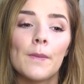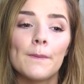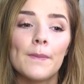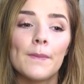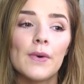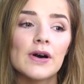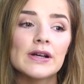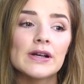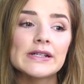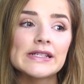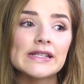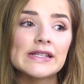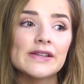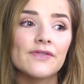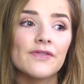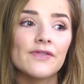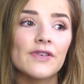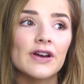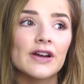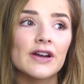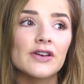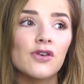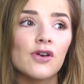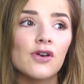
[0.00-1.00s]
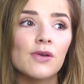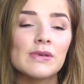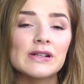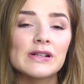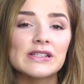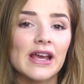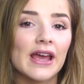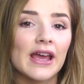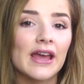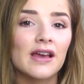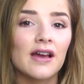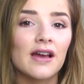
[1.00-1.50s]
But for a normal
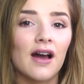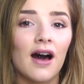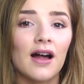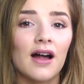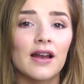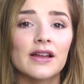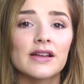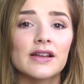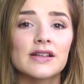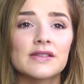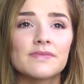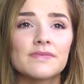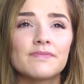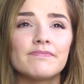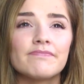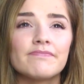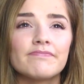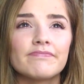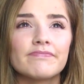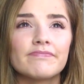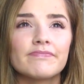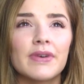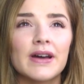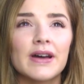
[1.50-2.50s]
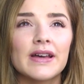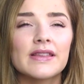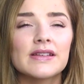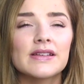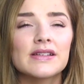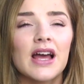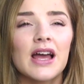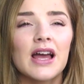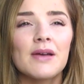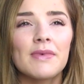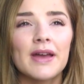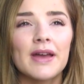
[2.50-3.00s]
day in college, by the
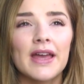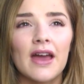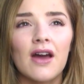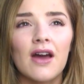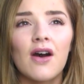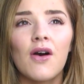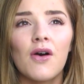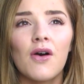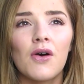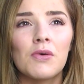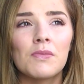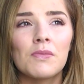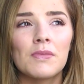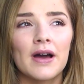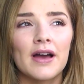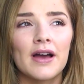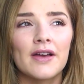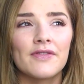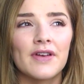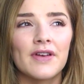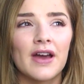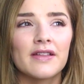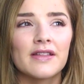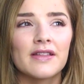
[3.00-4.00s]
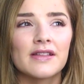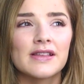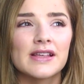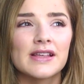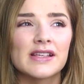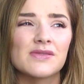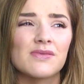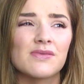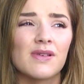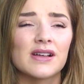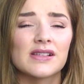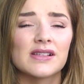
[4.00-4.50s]
time I get home I found that
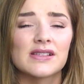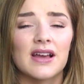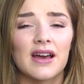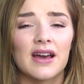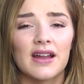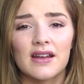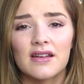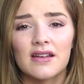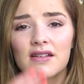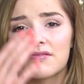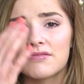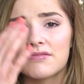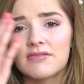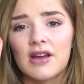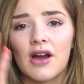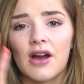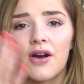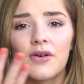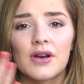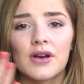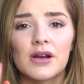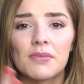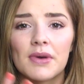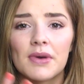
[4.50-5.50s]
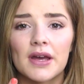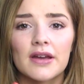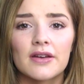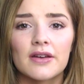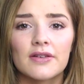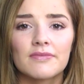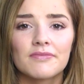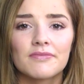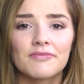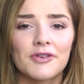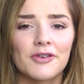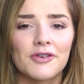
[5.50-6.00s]
this was kind of going a bit
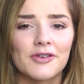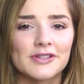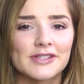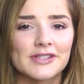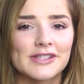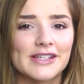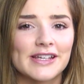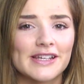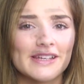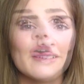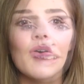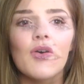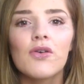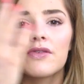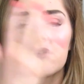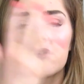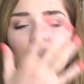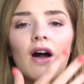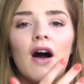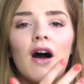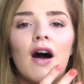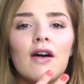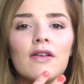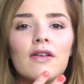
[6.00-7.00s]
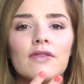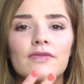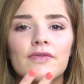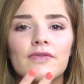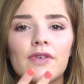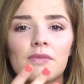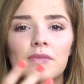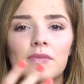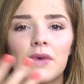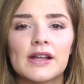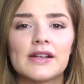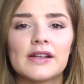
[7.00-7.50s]
crusty. Overall,
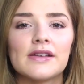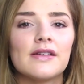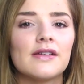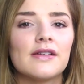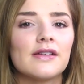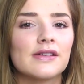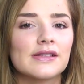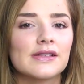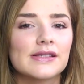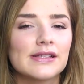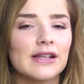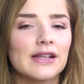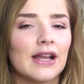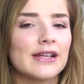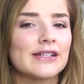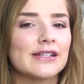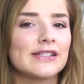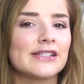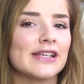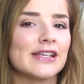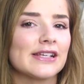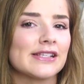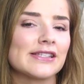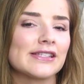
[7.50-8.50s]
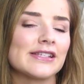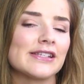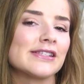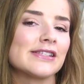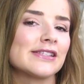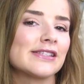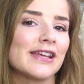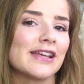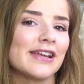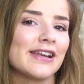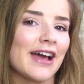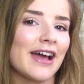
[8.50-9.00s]
from a slight
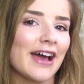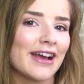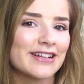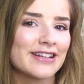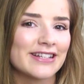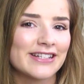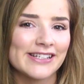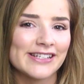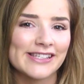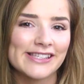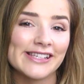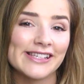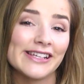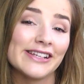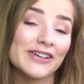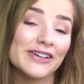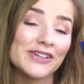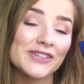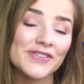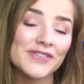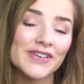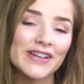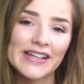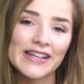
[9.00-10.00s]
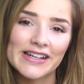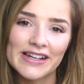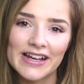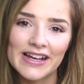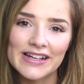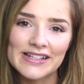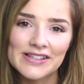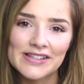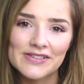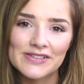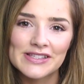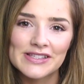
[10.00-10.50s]
distance it actually still looked really
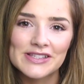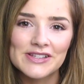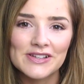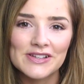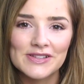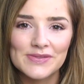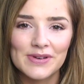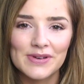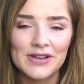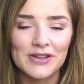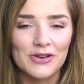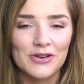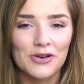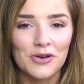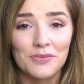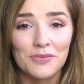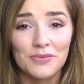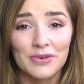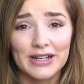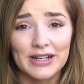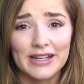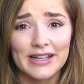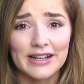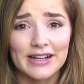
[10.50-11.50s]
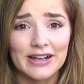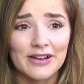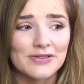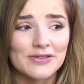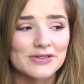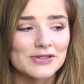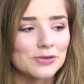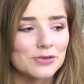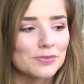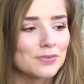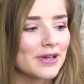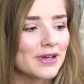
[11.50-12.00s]
nice. It's just when you come really
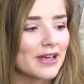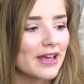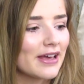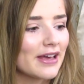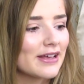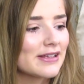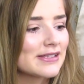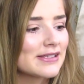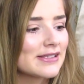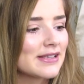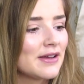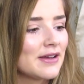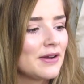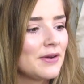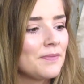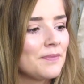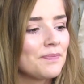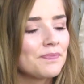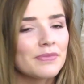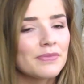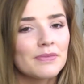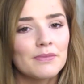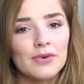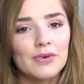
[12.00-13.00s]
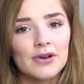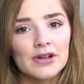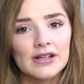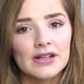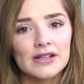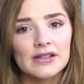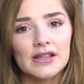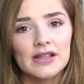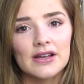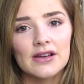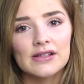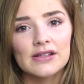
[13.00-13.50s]
close up, I guess. But
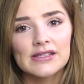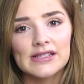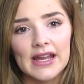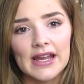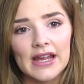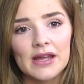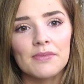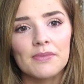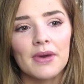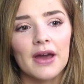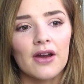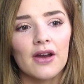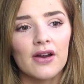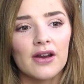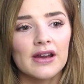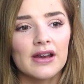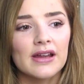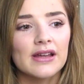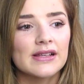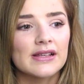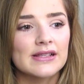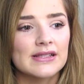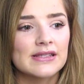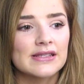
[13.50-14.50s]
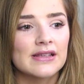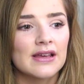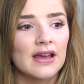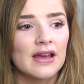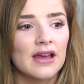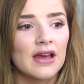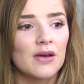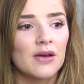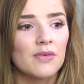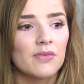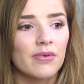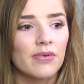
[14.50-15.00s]
the staying power is
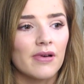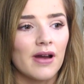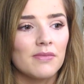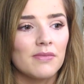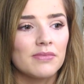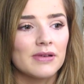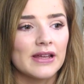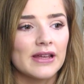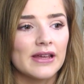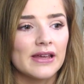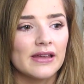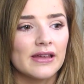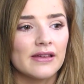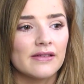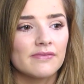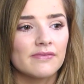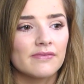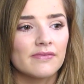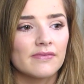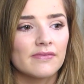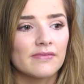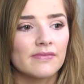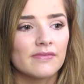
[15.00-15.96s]
probably